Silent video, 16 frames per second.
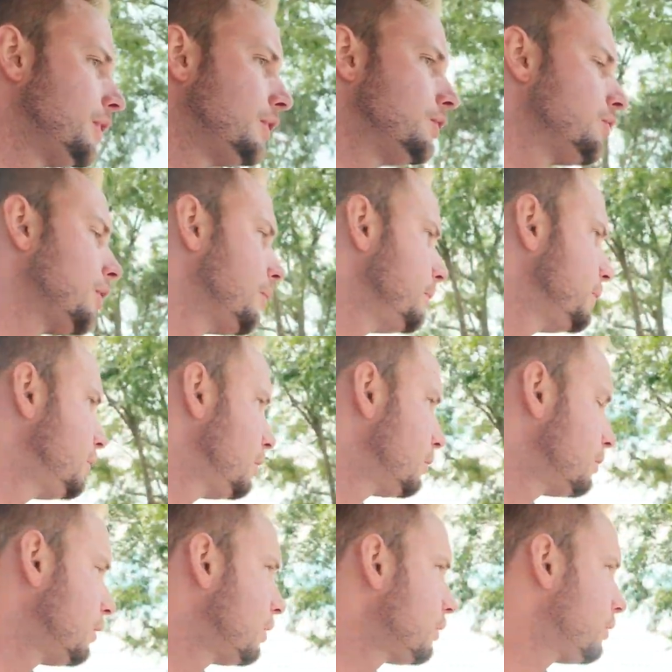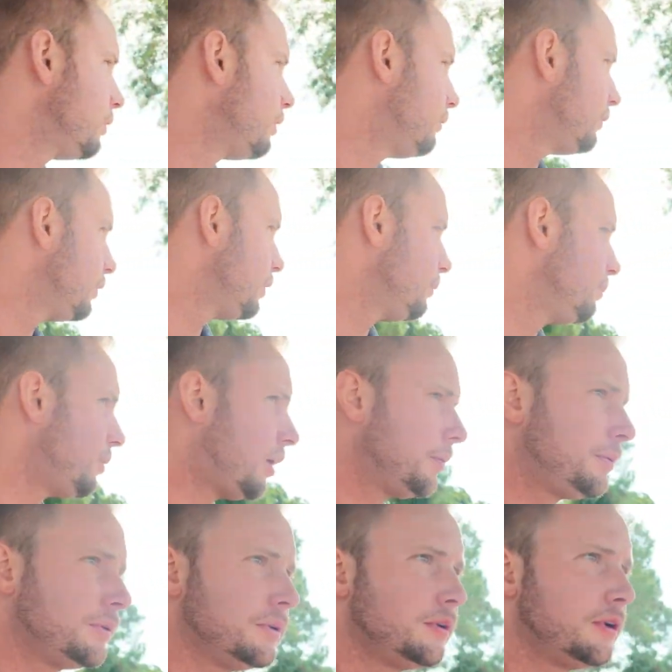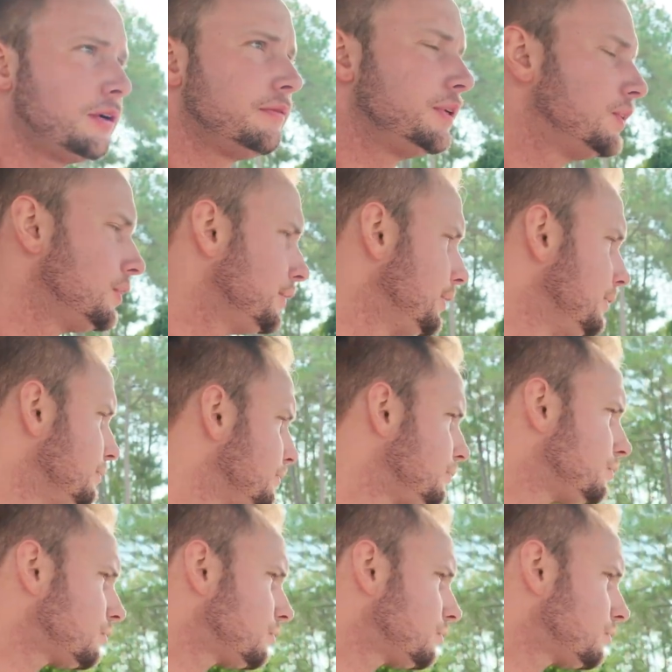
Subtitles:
Instagram, and TikTok, are all very popular, obviously.